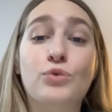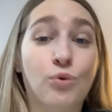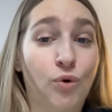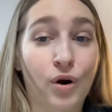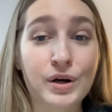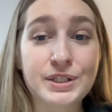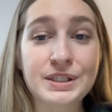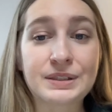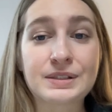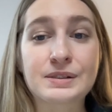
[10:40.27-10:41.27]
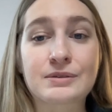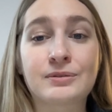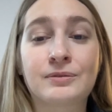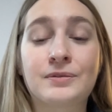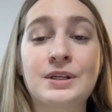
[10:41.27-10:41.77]
course, it is
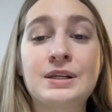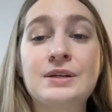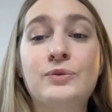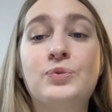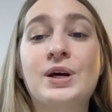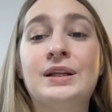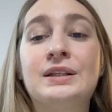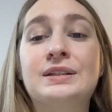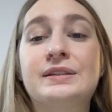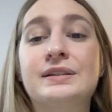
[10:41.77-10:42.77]
convenient when it